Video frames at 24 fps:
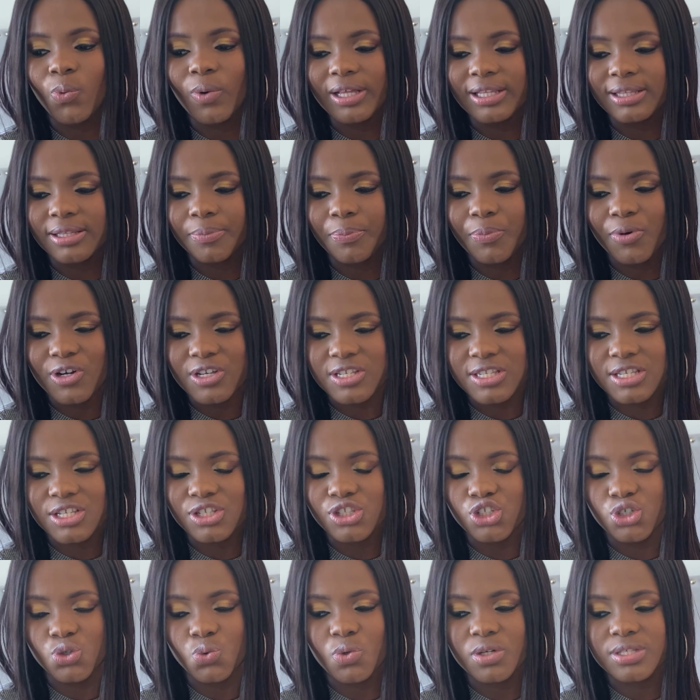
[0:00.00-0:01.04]
when the
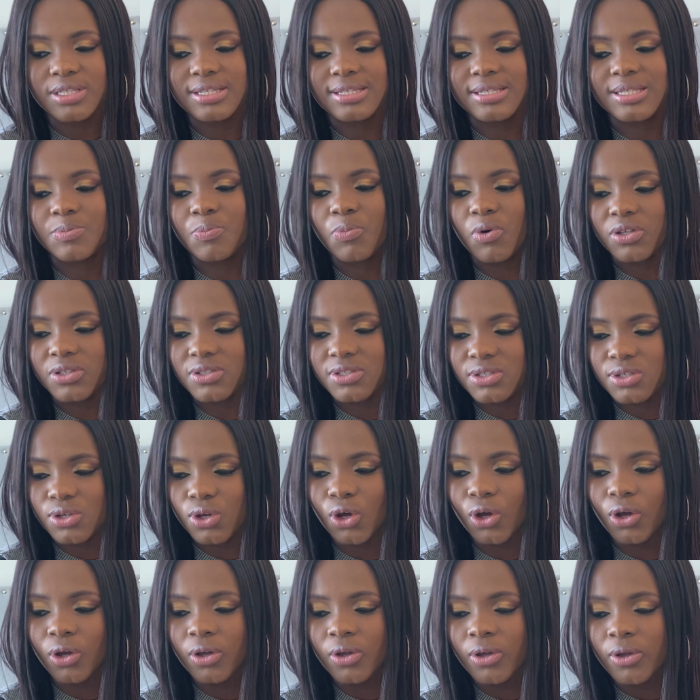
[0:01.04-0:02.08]
persons you want to sponsor
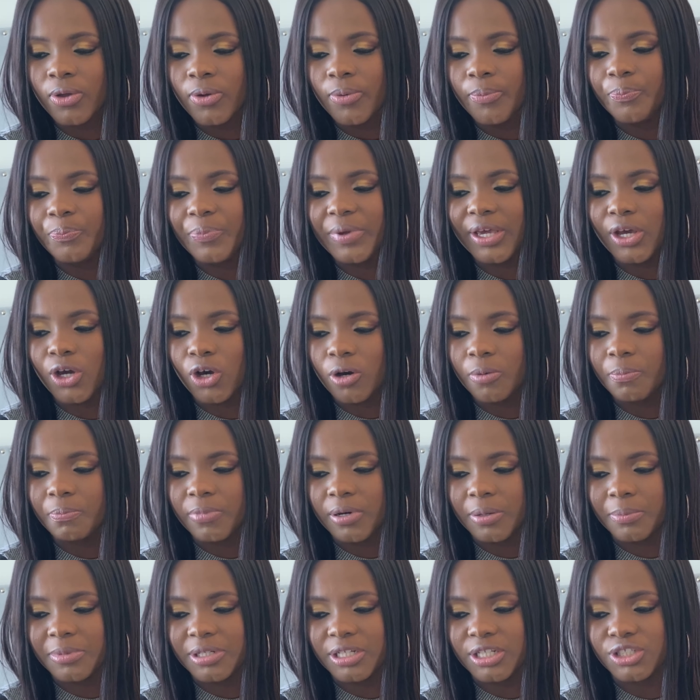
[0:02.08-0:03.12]
become
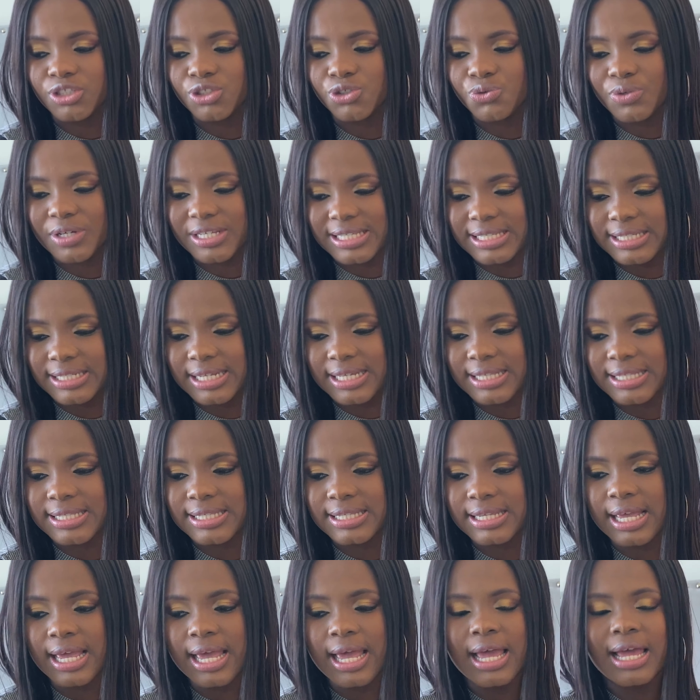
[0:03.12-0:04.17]
permanent
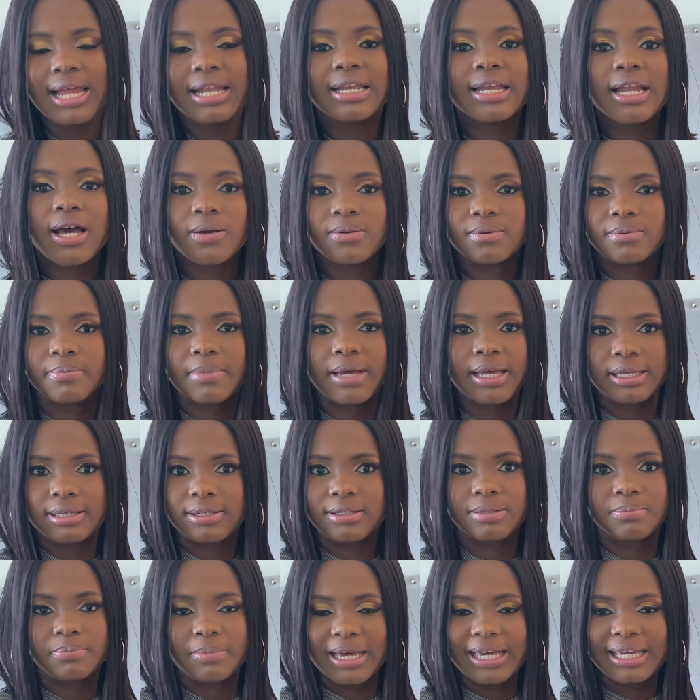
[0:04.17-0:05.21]
residents. Now
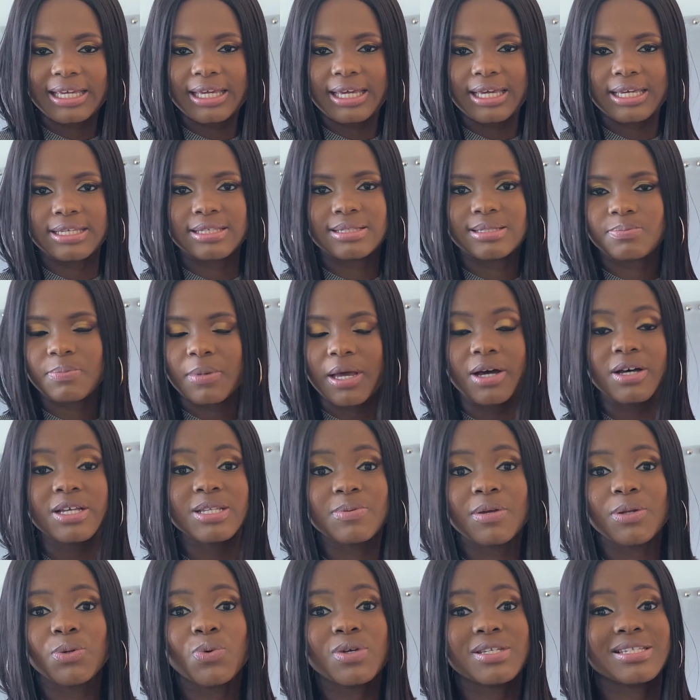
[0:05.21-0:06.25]
in my case, my
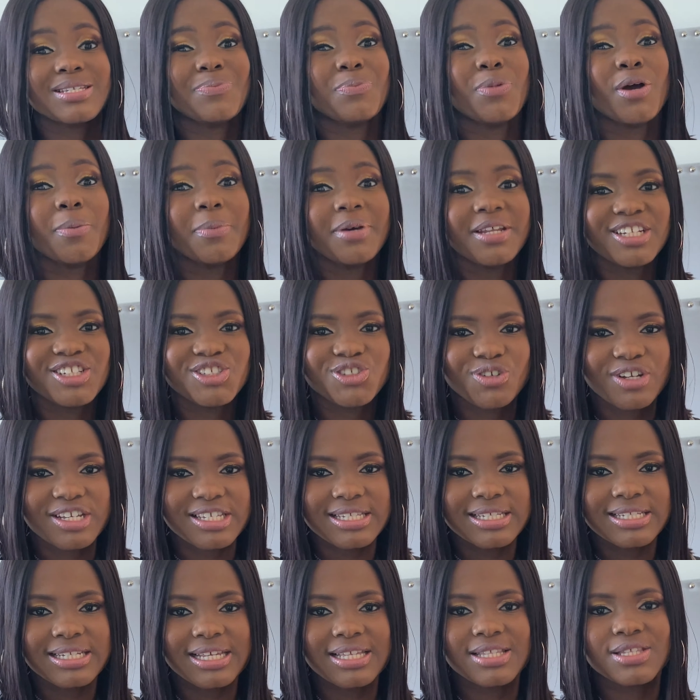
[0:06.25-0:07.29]
husband was a permanent
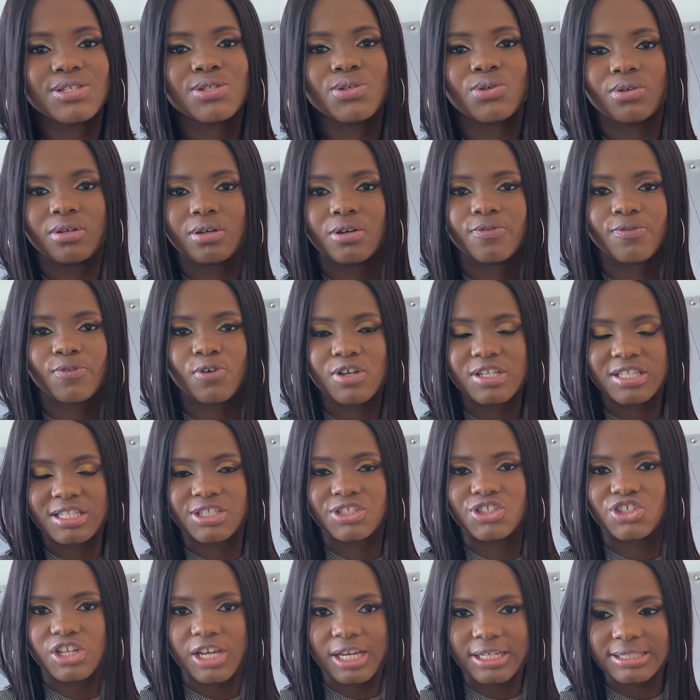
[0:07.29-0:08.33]
resident, so of course he
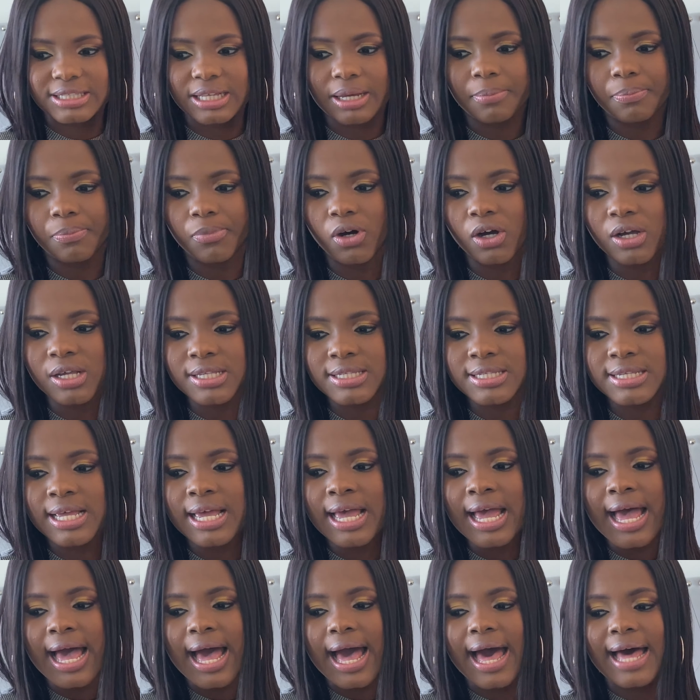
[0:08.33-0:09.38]
checked that box,
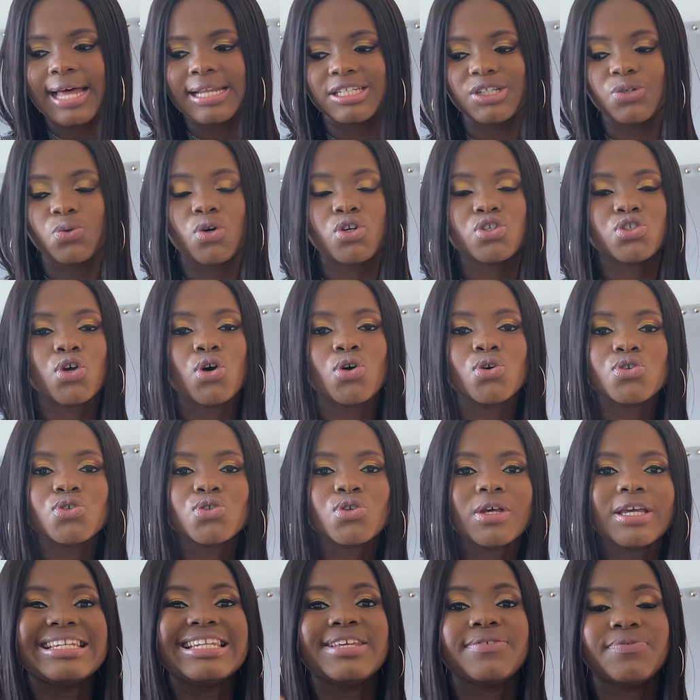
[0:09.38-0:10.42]
and he was
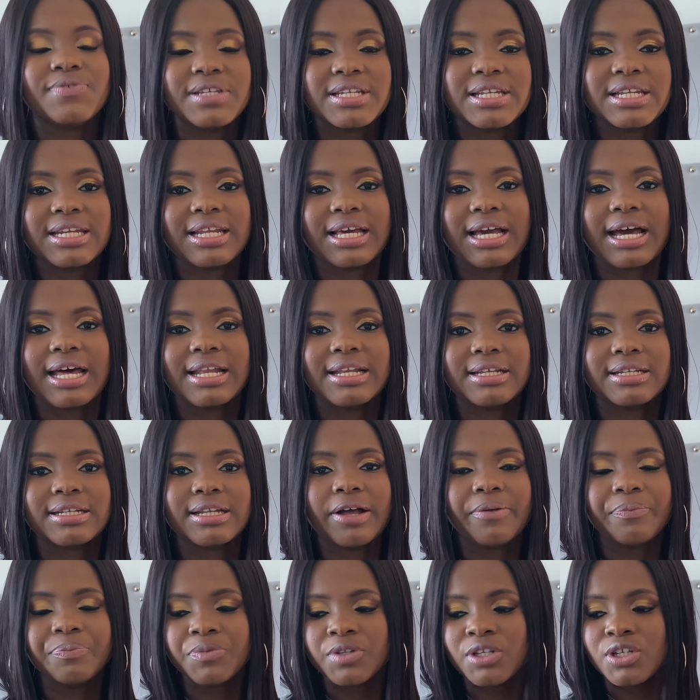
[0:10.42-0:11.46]
also living in Canada.
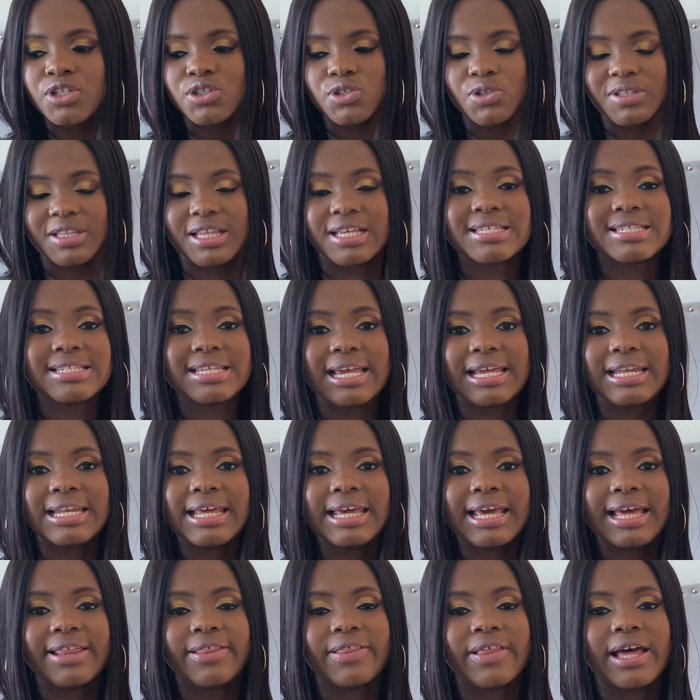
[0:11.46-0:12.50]
So they're saying
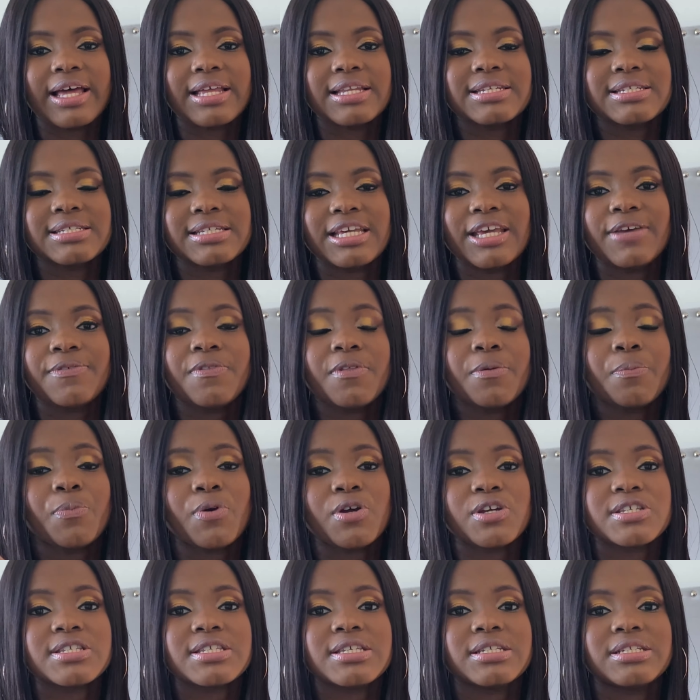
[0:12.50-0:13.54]
here that if the
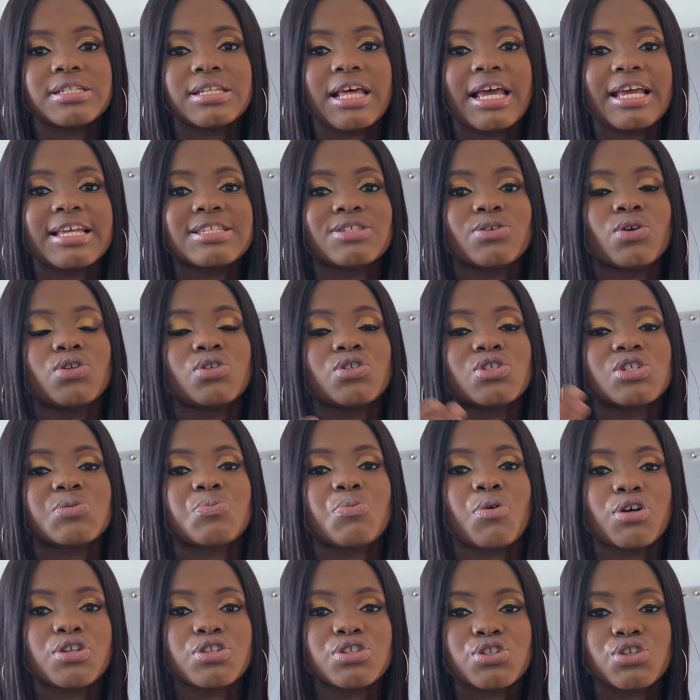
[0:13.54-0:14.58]
person that is going to
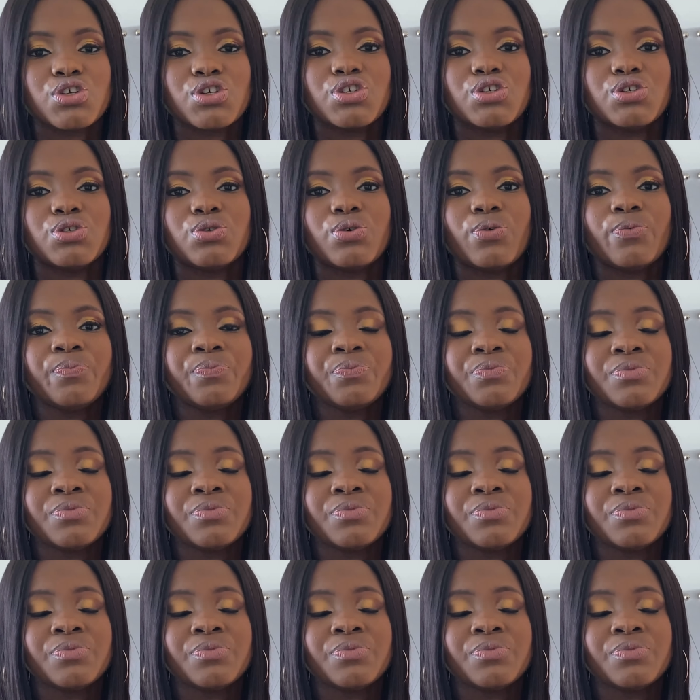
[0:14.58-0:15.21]
sponsor you